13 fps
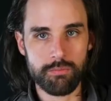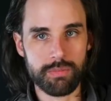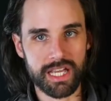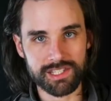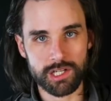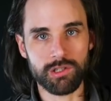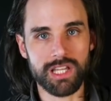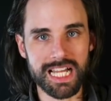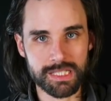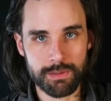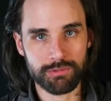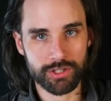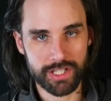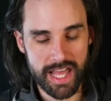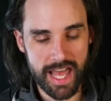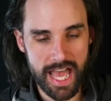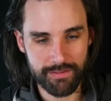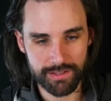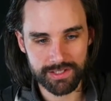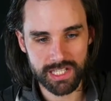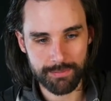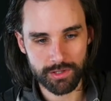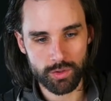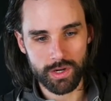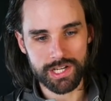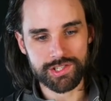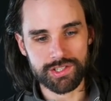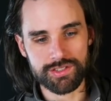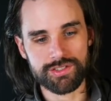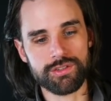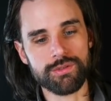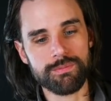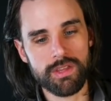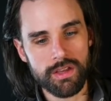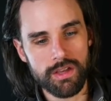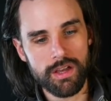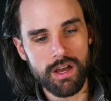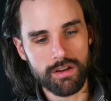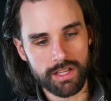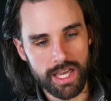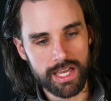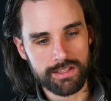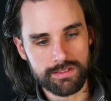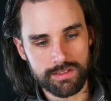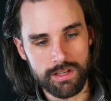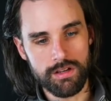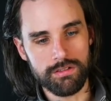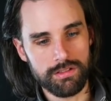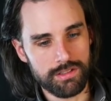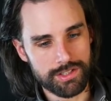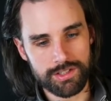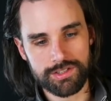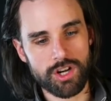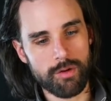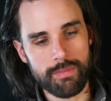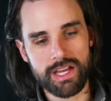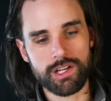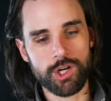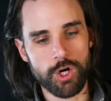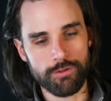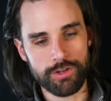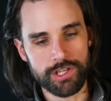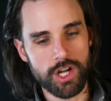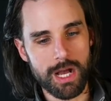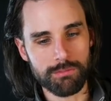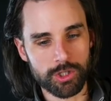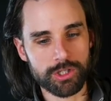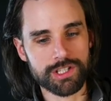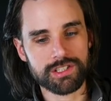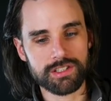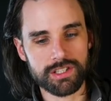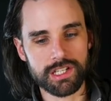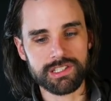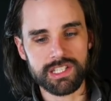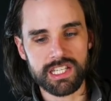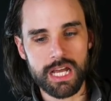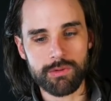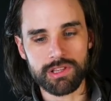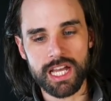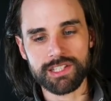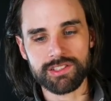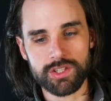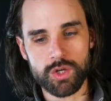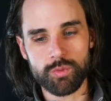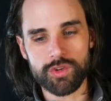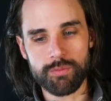because I know lots of people are going to have this type of question too. Okay, so let's just start back over. You know, I'm learning Solidity and I would like to know where the